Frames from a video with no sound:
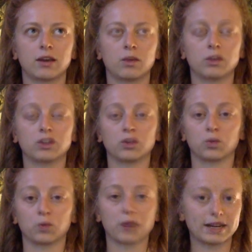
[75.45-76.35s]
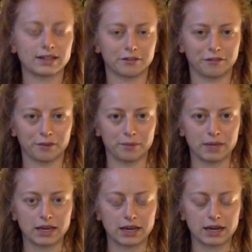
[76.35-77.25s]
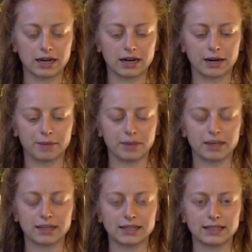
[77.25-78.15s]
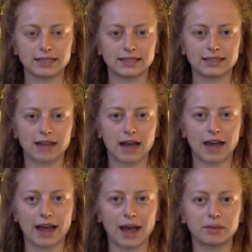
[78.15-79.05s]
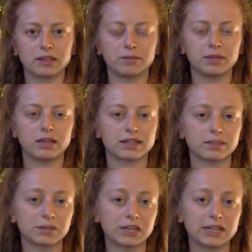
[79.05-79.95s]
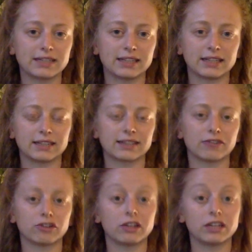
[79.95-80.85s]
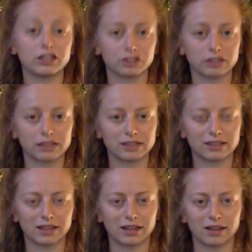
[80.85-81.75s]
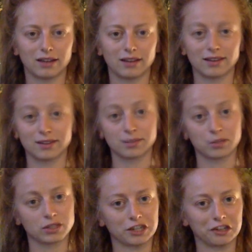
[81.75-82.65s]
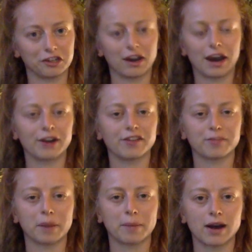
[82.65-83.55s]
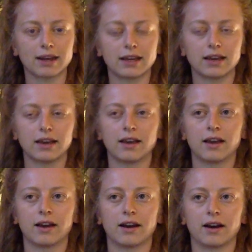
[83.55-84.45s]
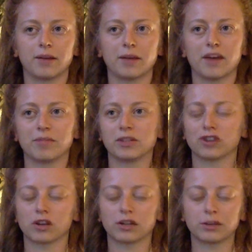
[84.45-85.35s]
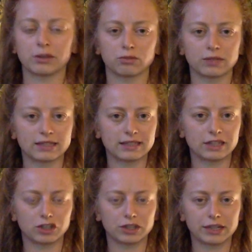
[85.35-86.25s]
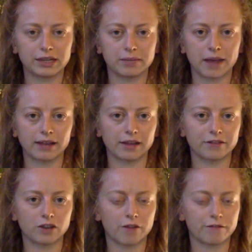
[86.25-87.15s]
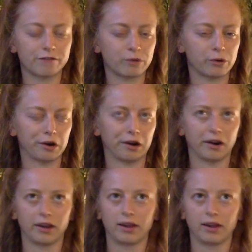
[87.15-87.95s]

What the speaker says: was great for me because I happen to be experiencing several injuries in this particular area of my body. I've been struggling with a wrist injury in my left arm for